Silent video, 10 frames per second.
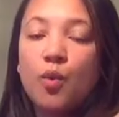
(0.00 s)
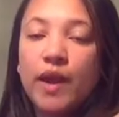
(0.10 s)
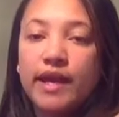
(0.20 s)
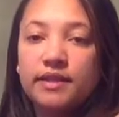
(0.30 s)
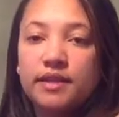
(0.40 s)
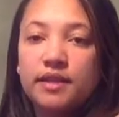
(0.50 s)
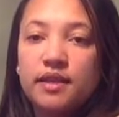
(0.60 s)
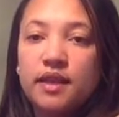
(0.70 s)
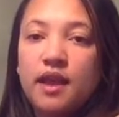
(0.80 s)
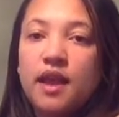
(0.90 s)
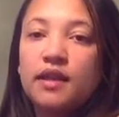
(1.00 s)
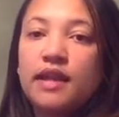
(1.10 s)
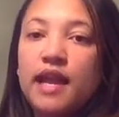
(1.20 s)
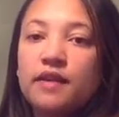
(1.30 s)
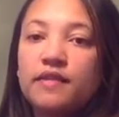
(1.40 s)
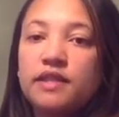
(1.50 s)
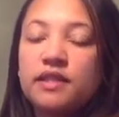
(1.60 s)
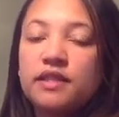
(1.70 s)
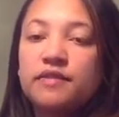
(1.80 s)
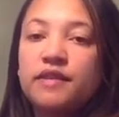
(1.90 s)
weight, lack of
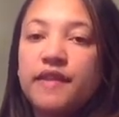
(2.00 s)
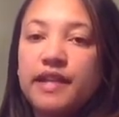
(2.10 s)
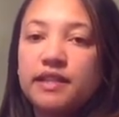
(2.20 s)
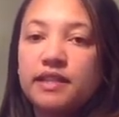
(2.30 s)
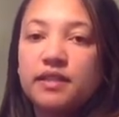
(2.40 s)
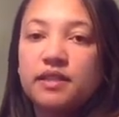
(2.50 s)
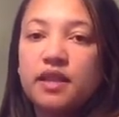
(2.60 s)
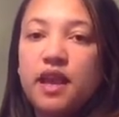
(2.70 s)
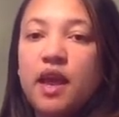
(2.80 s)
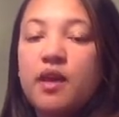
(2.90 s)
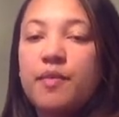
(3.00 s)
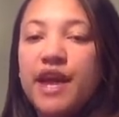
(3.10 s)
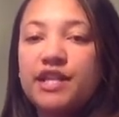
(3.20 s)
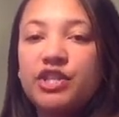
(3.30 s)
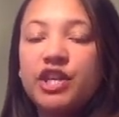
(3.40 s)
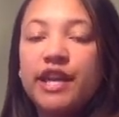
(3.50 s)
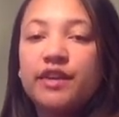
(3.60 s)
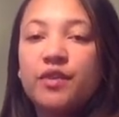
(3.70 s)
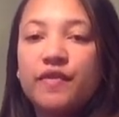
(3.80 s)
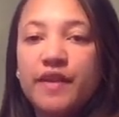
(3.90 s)
assistive devices, patient and
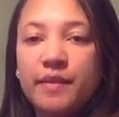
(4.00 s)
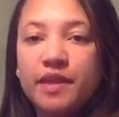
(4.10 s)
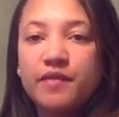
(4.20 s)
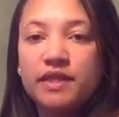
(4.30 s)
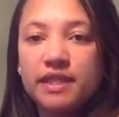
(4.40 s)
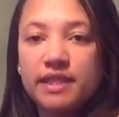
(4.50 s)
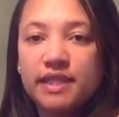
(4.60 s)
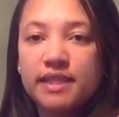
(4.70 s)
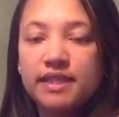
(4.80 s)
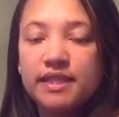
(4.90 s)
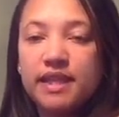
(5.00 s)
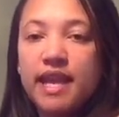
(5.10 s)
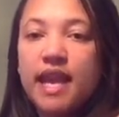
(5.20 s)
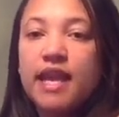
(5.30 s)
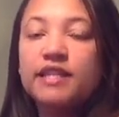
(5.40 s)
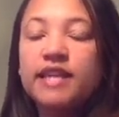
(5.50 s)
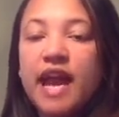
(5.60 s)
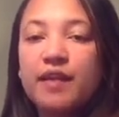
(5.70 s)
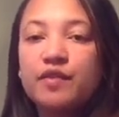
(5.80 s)
or family resistance, and time